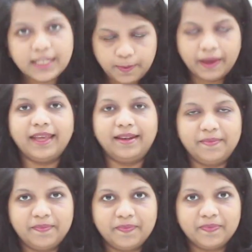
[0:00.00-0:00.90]
let's begin.
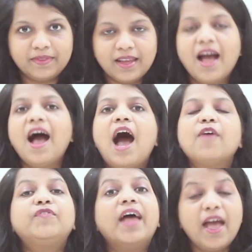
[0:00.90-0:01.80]

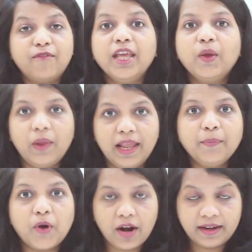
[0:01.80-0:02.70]
After every
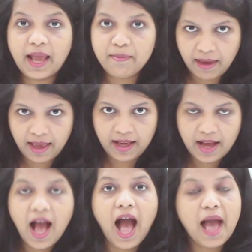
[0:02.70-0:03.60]
quilling product
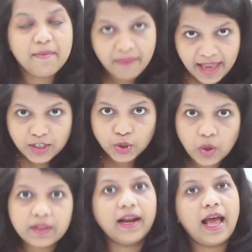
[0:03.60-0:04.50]
I make
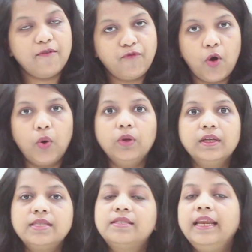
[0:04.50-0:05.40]
sure that I follow
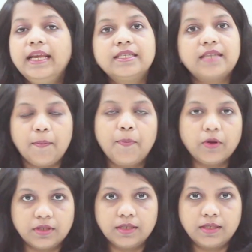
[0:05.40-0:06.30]
this 3-step
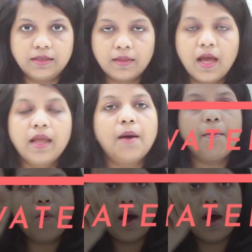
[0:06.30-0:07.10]
process. Number